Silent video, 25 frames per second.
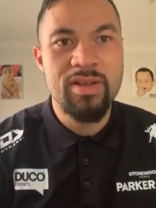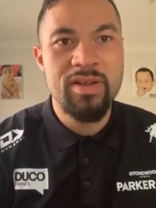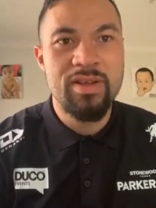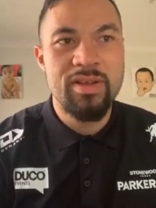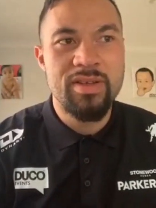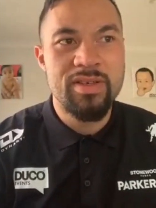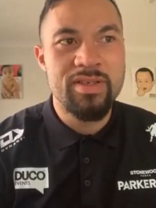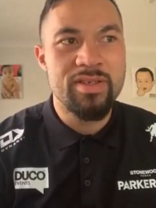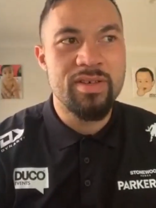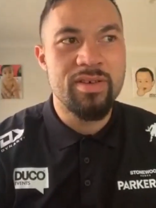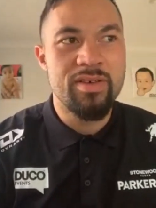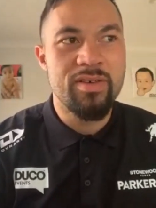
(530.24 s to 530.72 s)

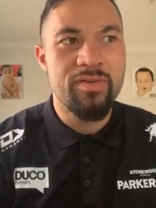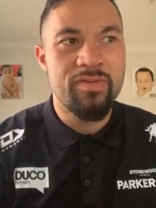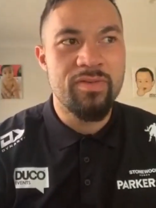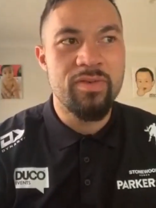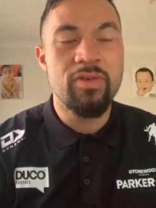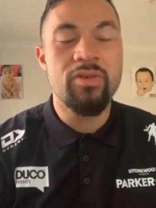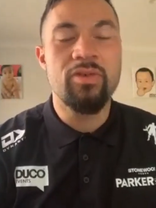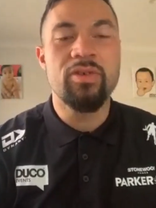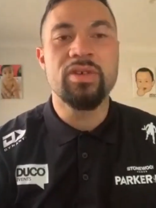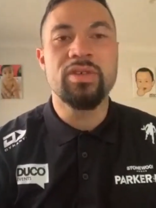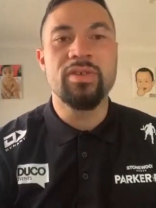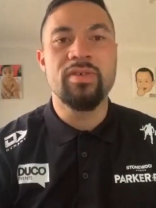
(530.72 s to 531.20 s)
So
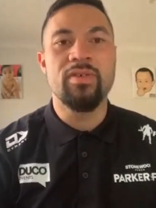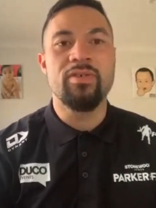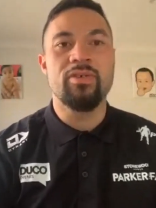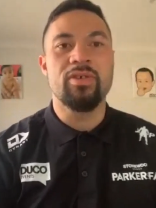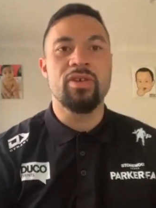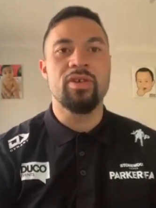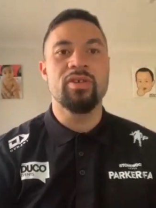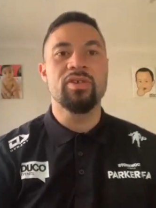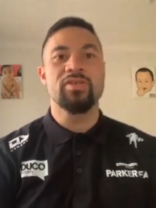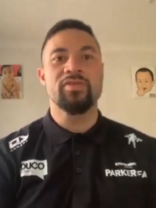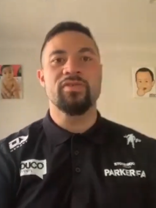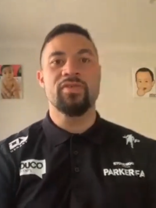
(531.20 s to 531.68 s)
Fury is a very
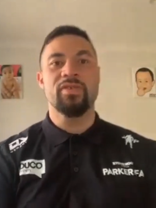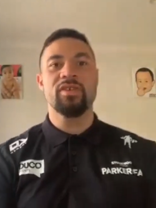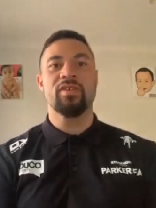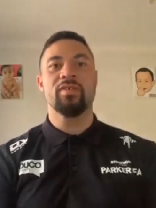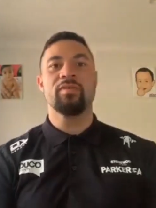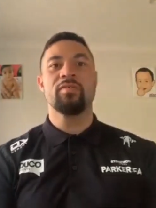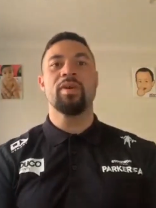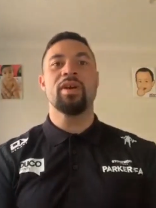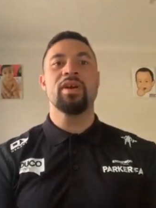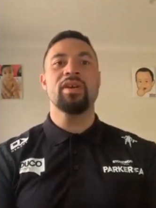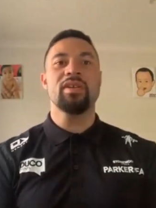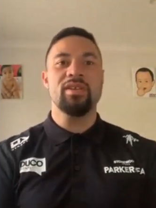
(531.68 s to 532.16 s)
close friend of
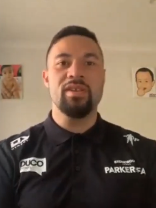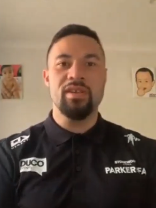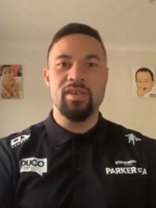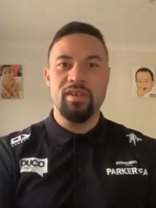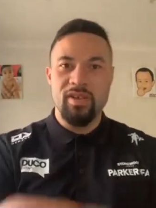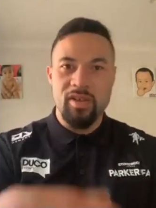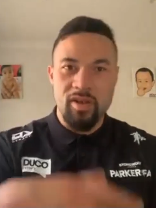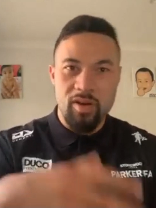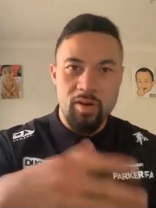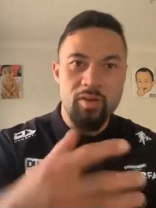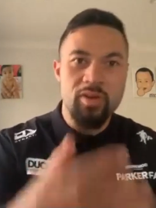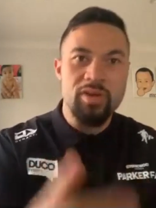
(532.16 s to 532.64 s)
mine, and
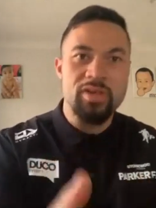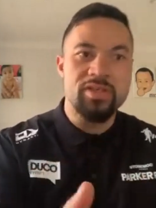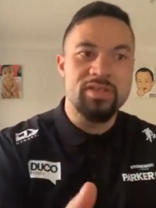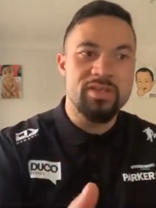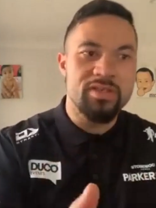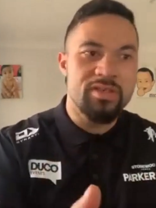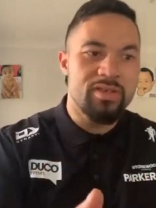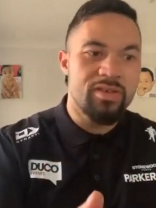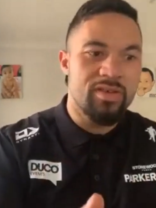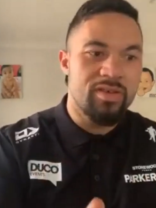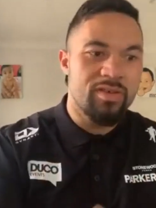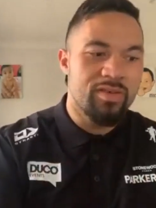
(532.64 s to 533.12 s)
it always,
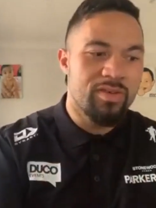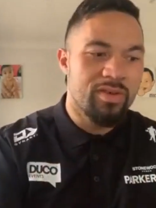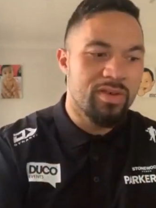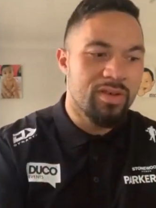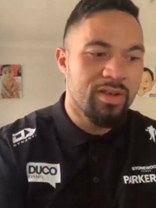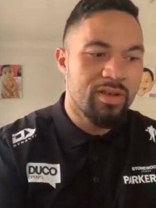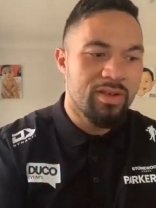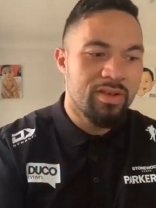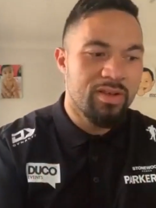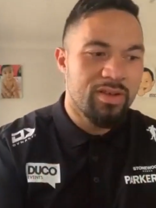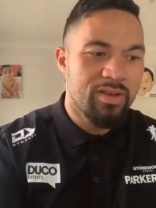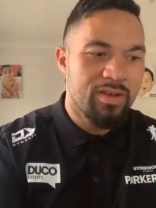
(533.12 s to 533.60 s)

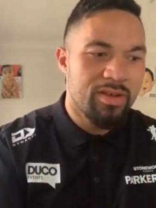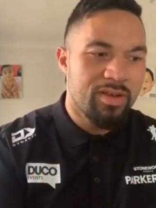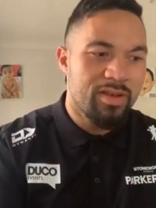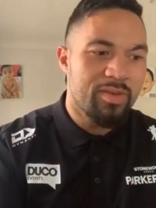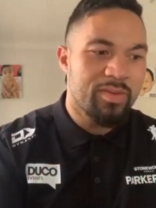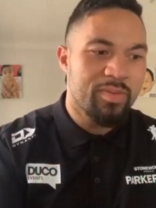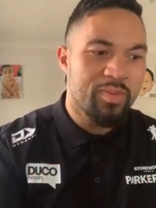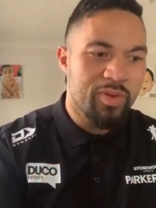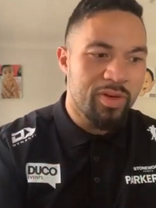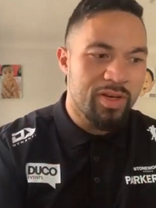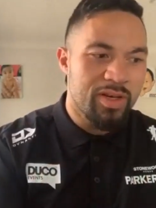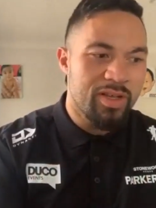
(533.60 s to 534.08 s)

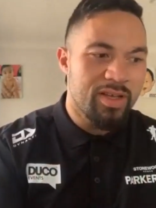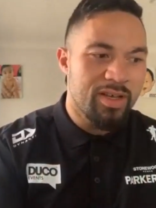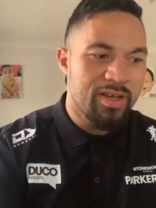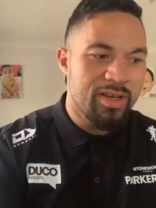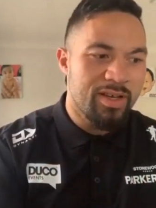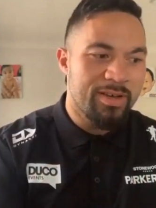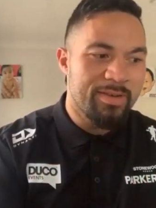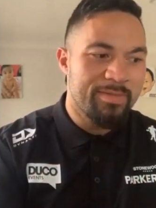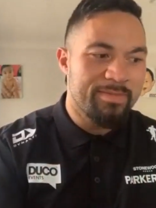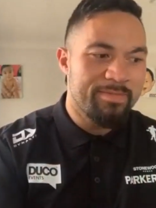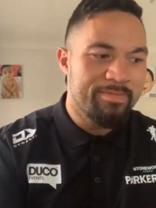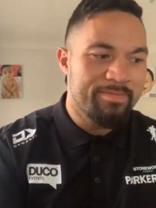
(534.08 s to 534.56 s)
pretty
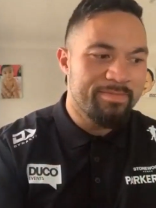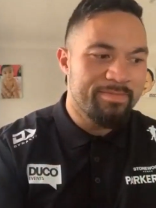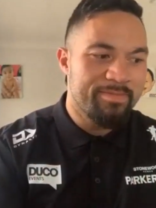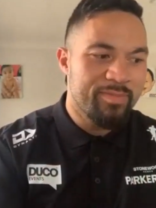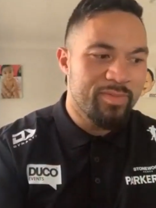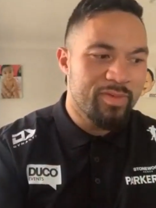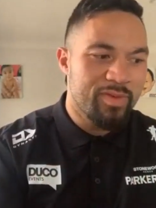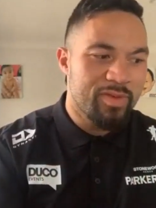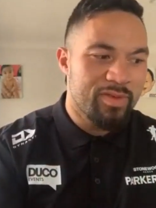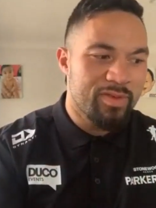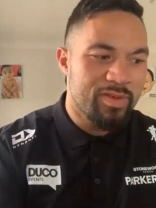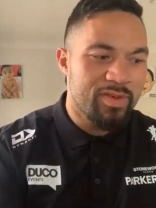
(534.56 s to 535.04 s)

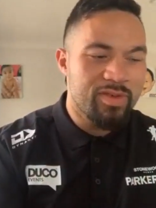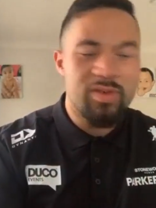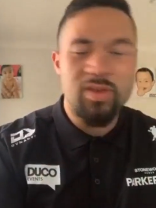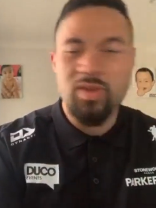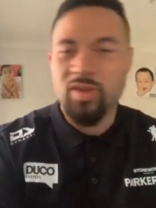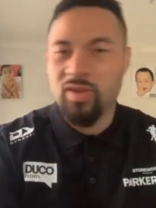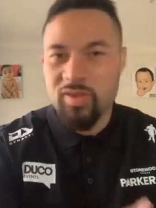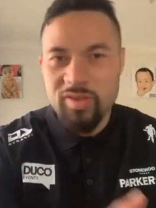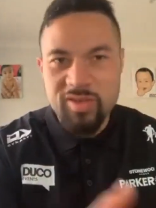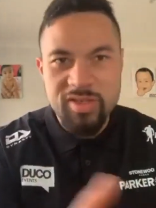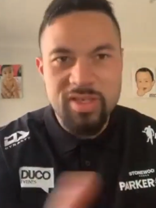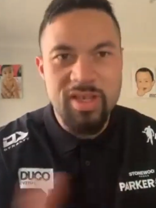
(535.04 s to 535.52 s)

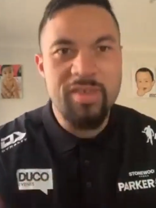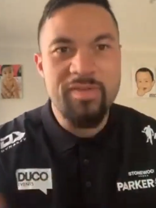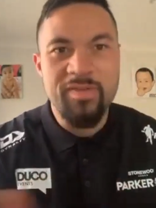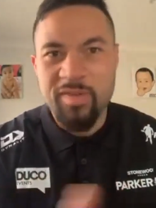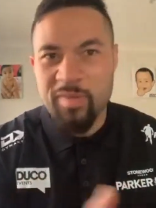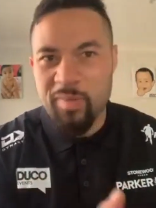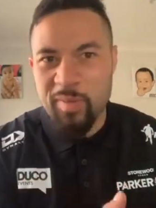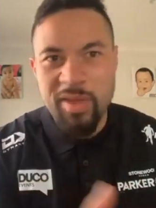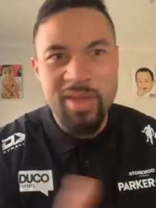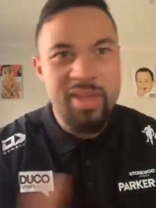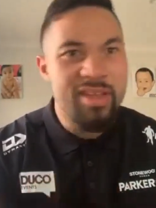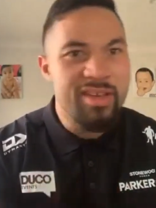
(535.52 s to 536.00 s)
looks after
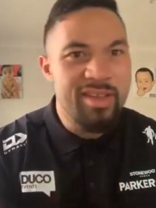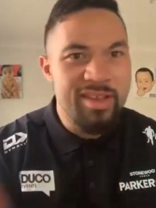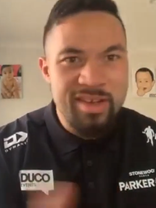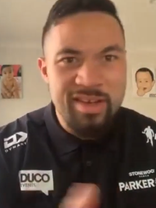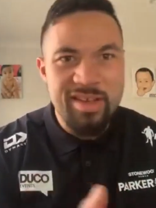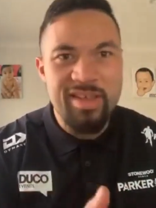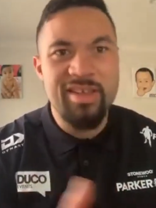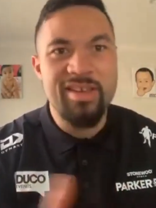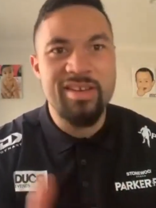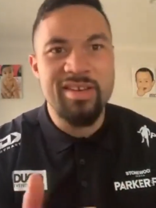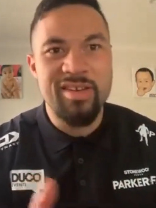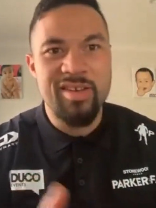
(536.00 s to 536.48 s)
me in
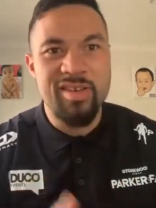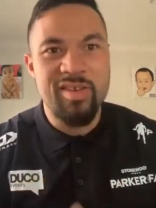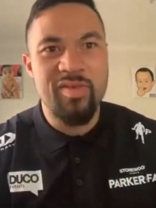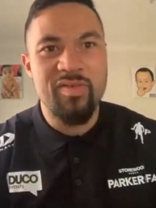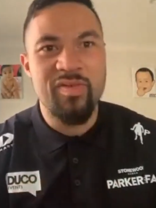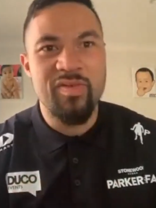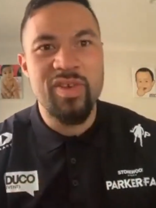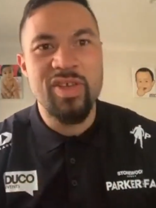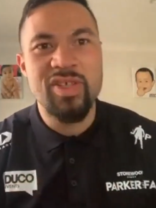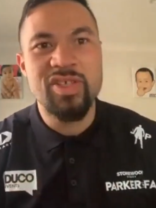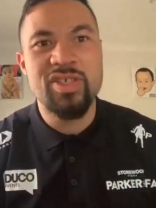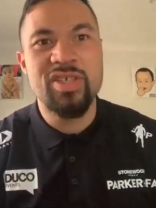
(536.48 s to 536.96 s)
the
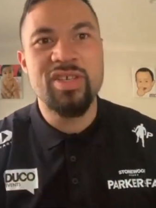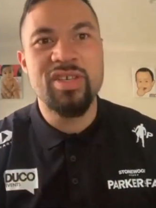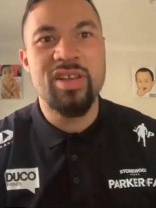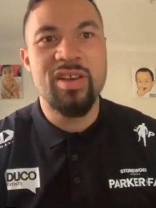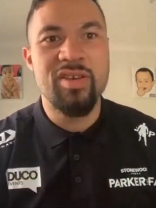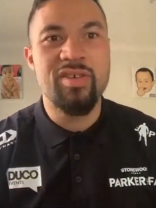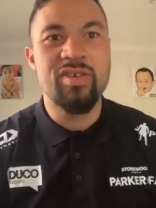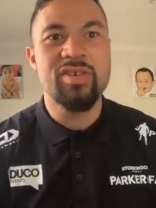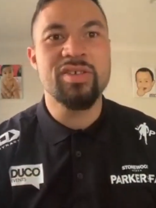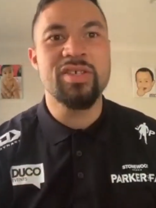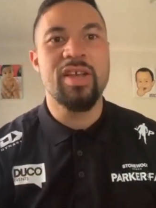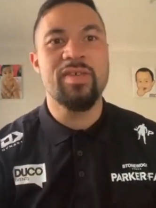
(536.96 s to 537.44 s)
division
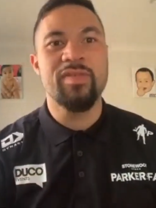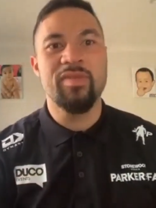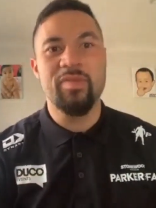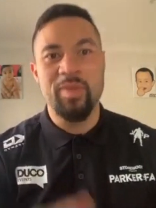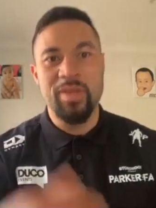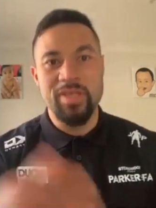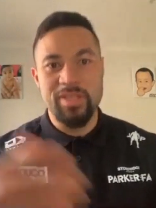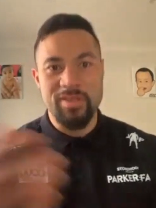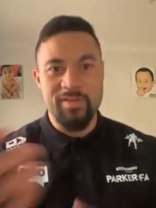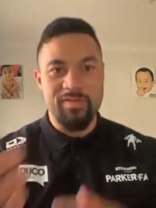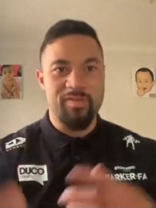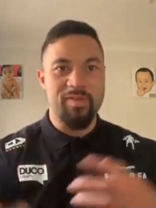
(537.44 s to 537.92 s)
and looks after
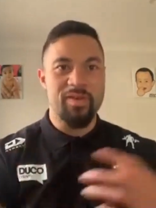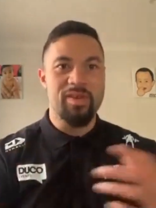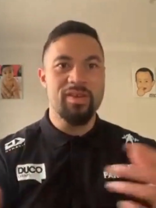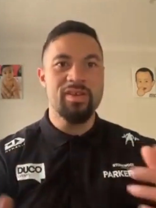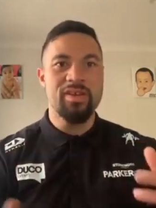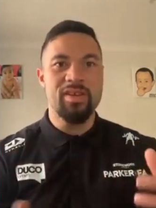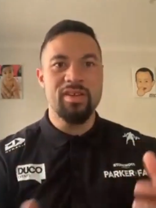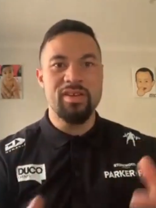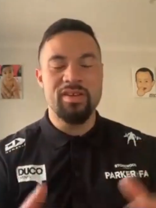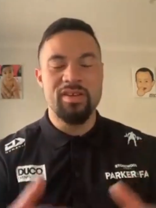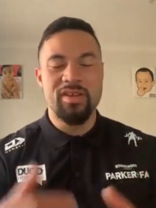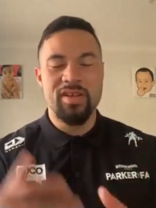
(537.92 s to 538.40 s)
me as a
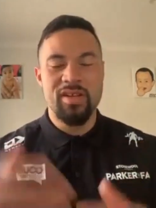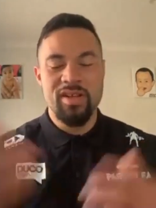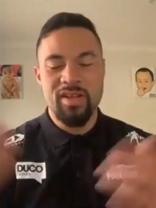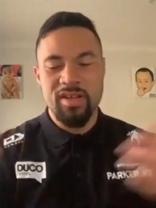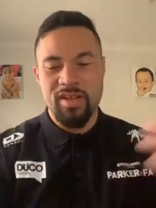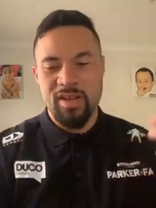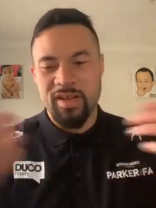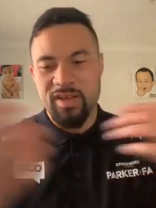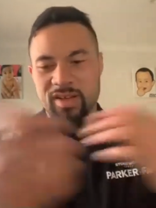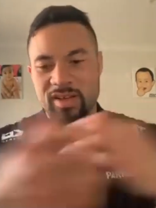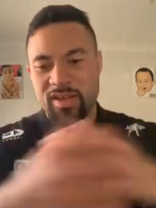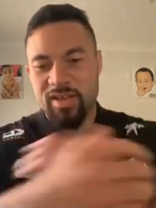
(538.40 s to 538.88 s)
friend. And
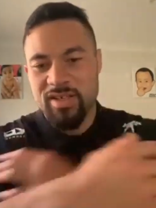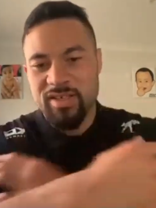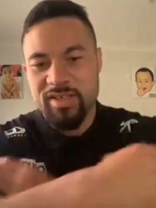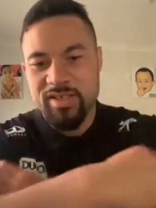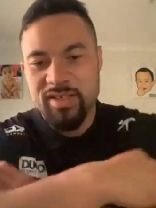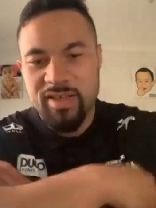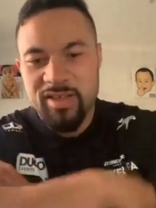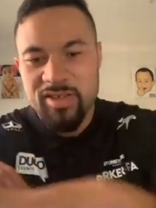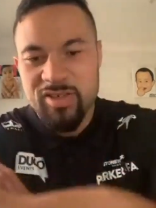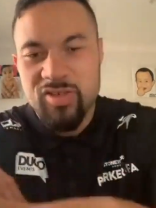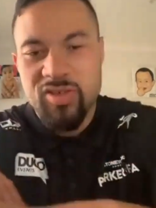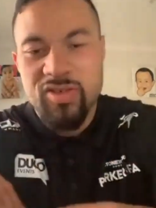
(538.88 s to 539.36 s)
I guess
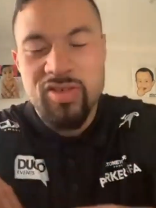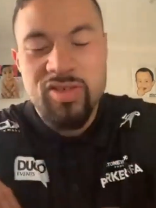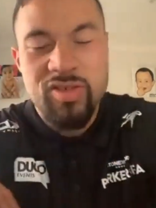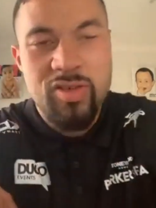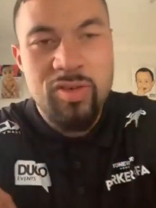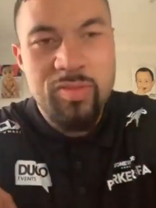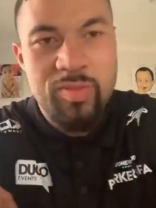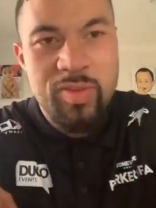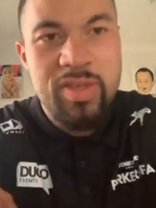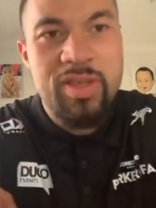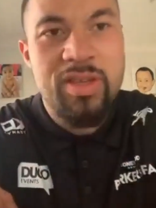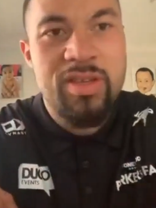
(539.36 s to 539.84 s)

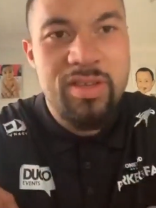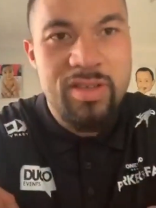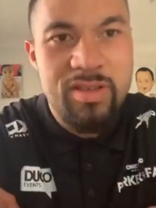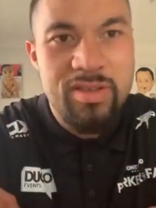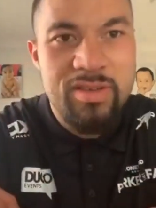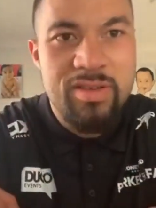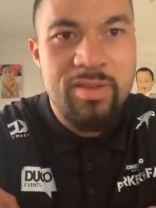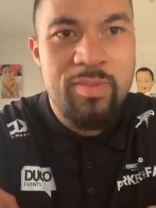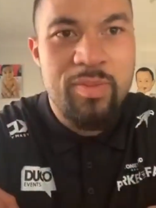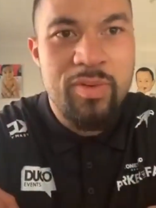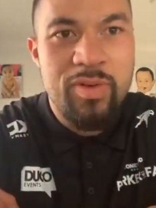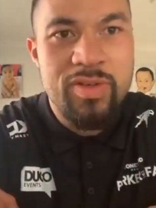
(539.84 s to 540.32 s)
Joshua will be
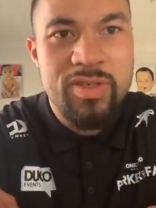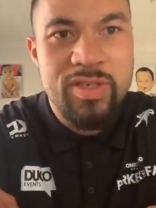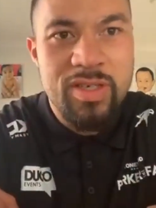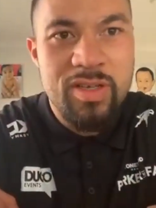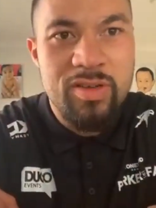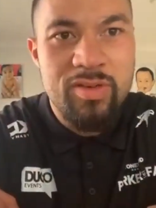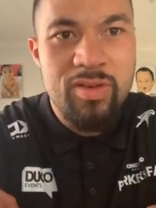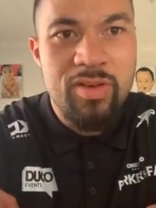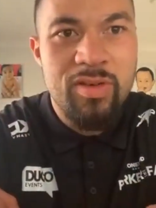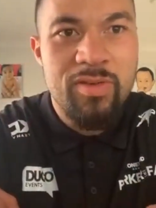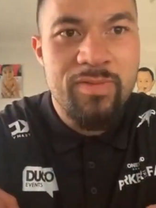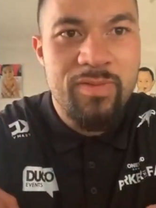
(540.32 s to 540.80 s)
the person I'll
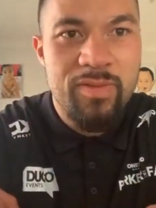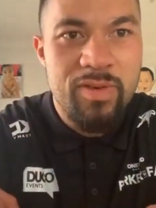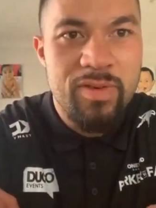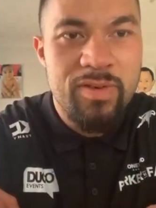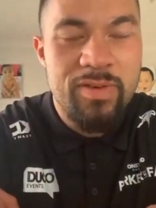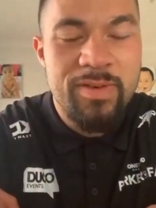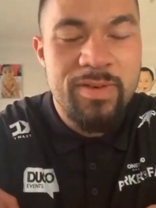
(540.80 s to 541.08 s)
go for.